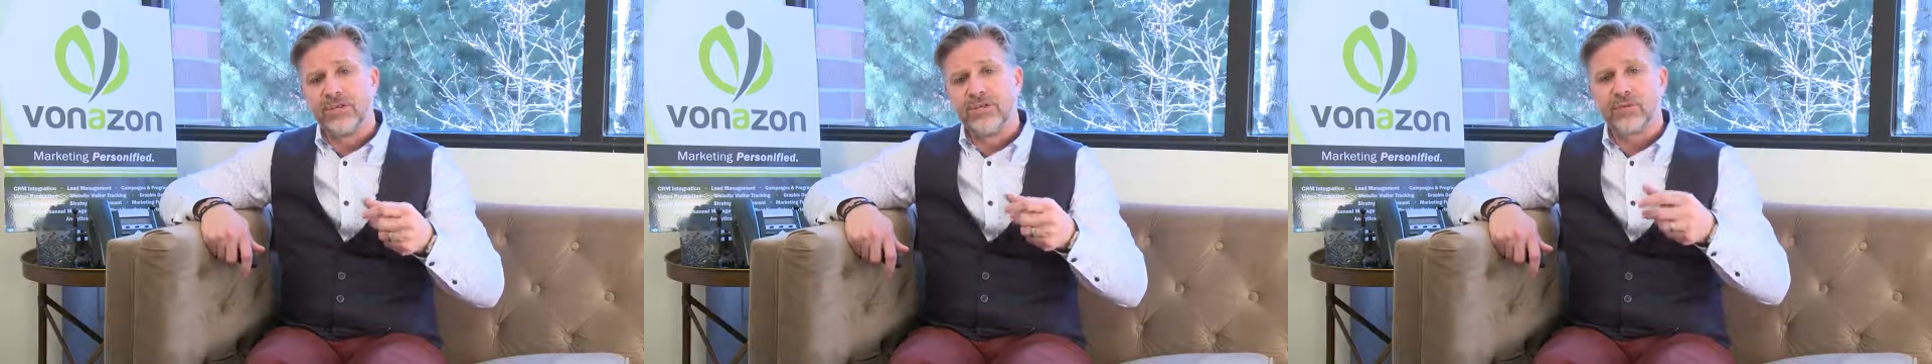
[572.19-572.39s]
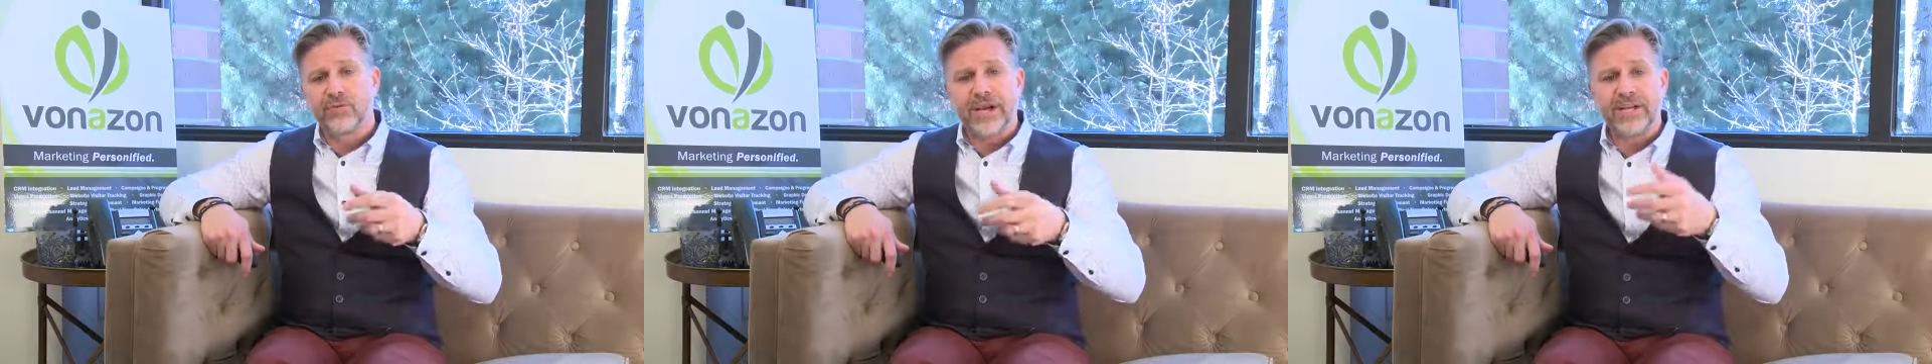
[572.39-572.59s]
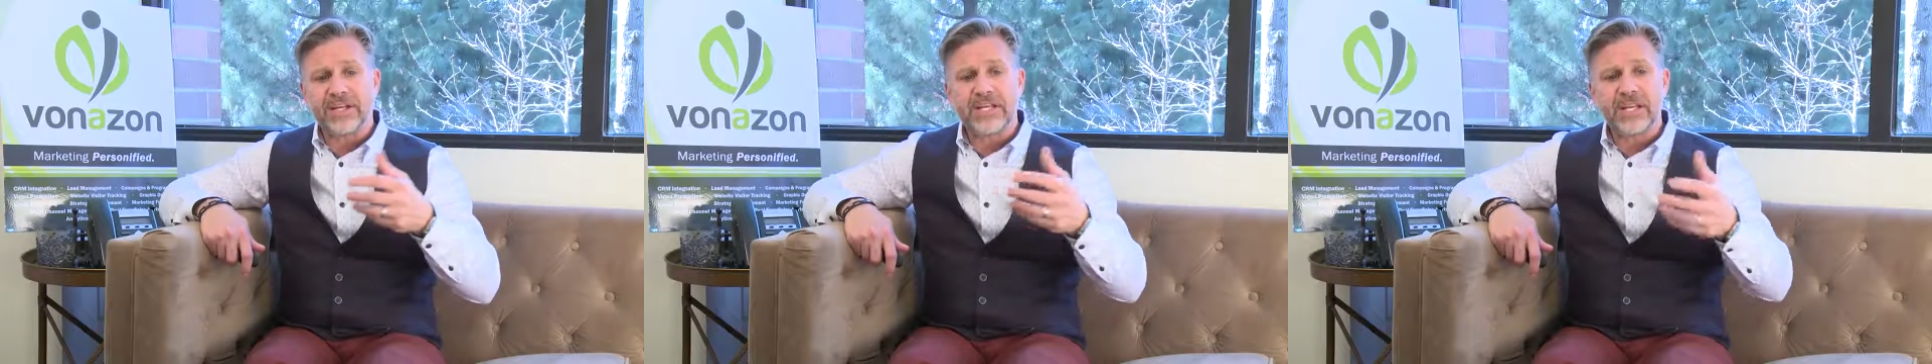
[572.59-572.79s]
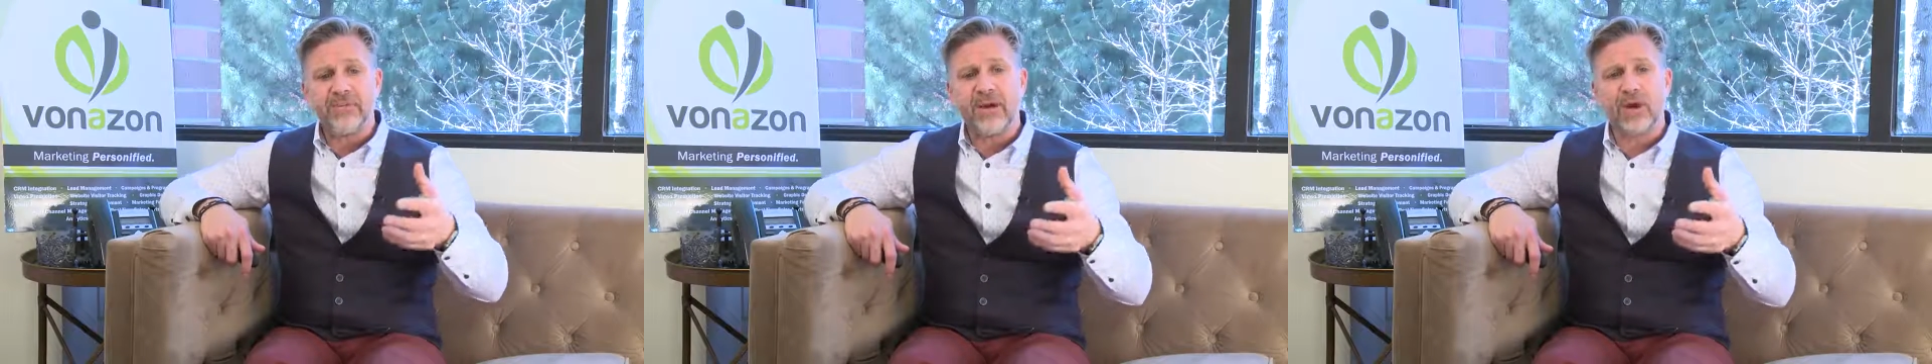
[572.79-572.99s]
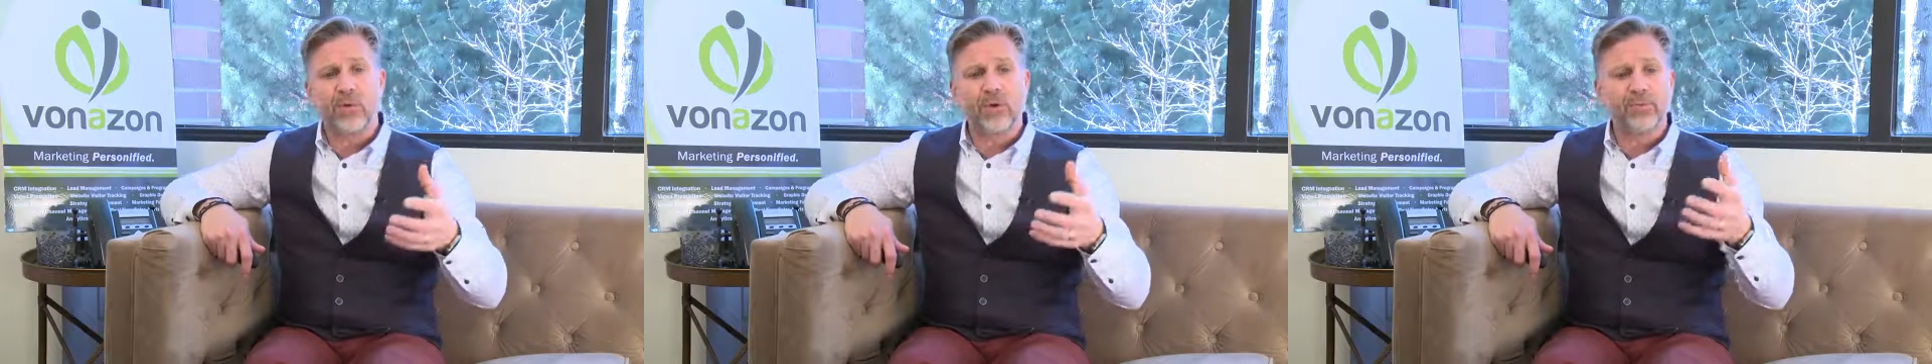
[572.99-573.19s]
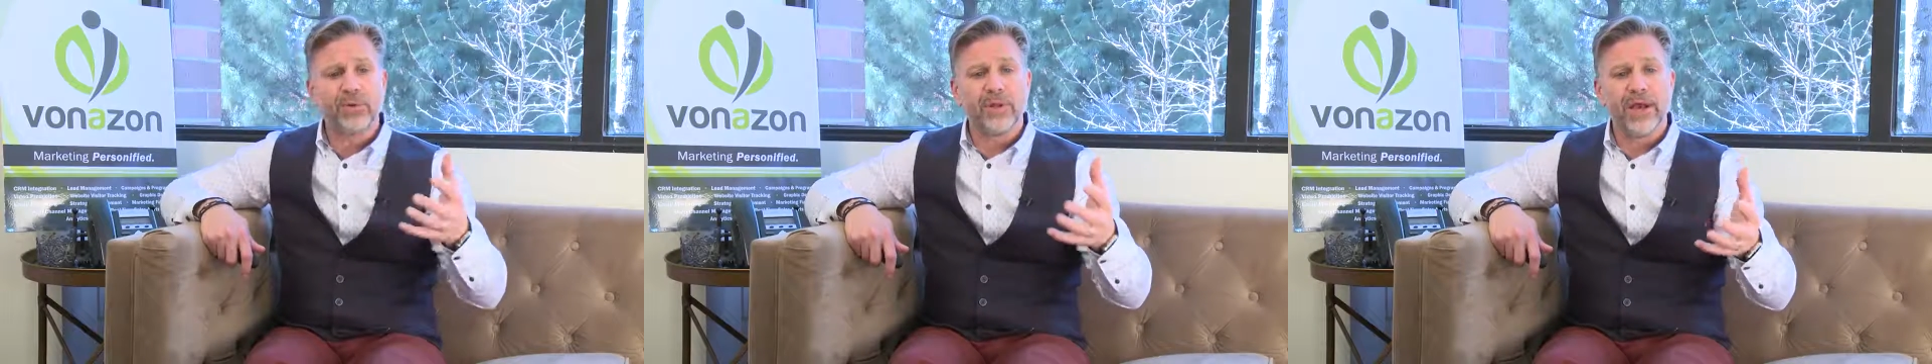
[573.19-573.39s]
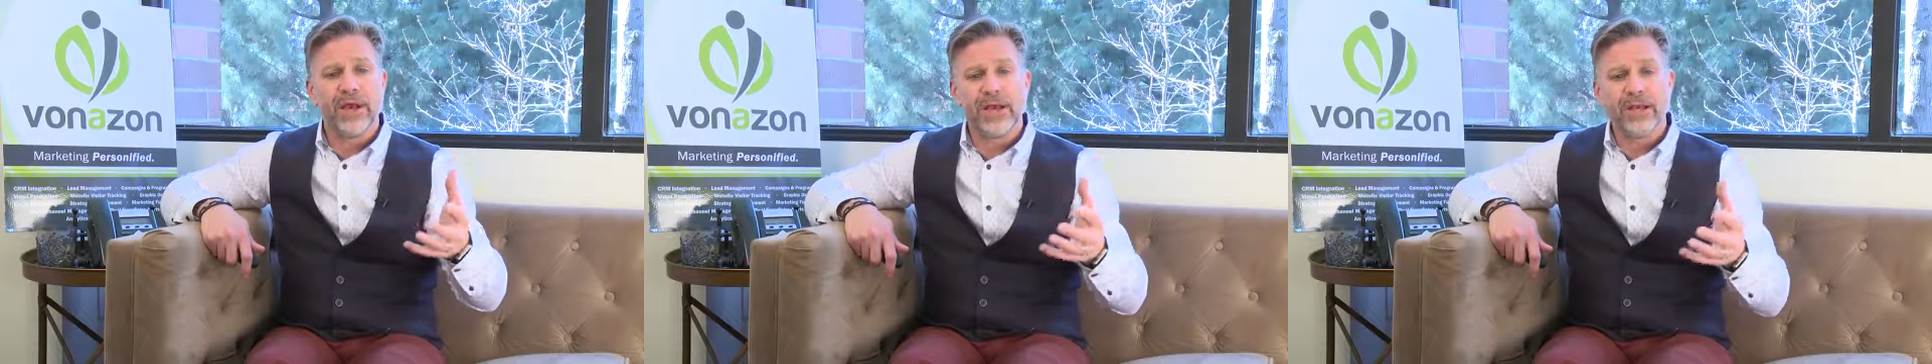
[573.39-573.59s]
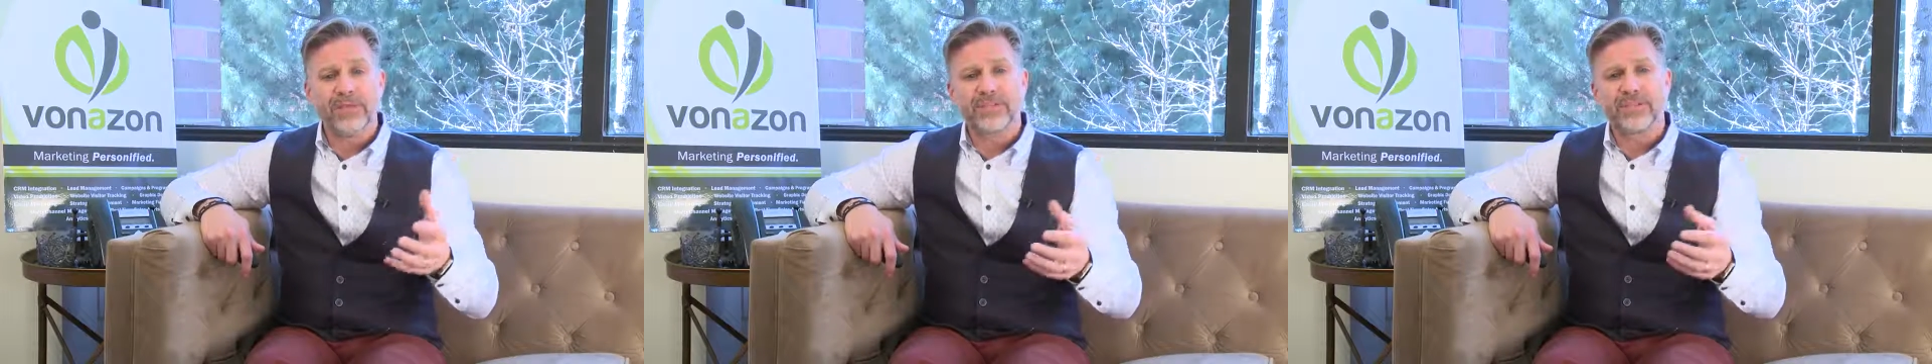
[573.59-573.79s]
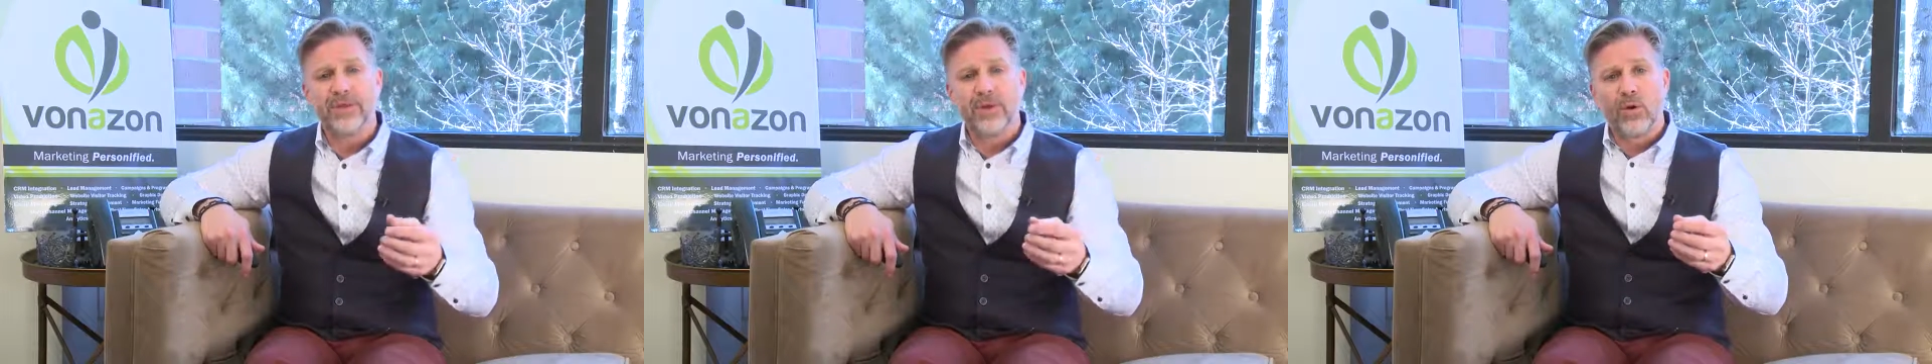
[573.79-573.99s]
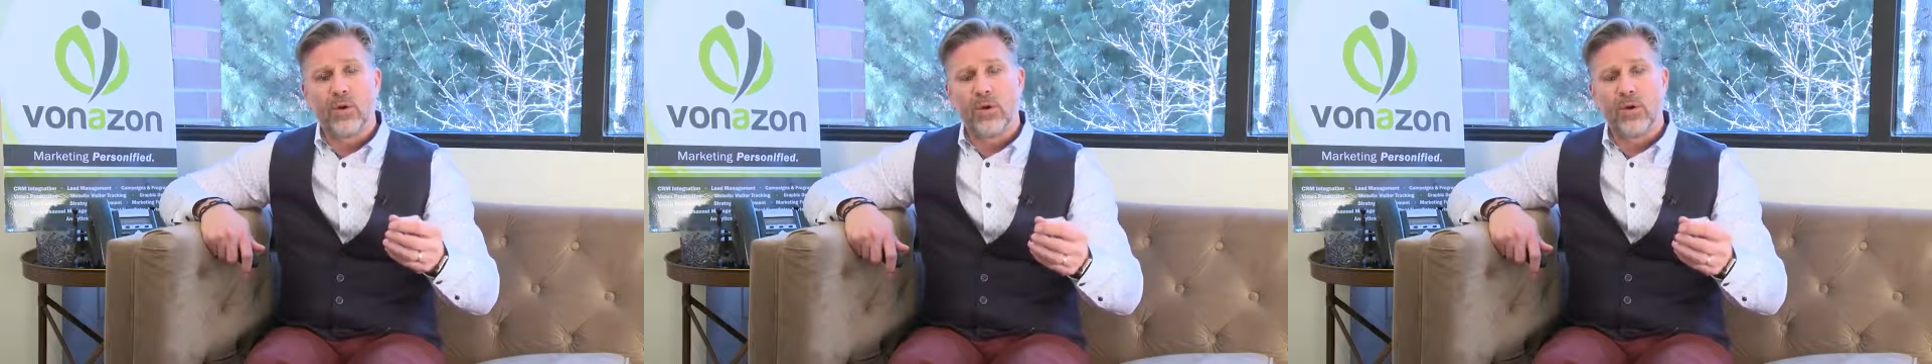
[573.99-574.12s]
direct email replies,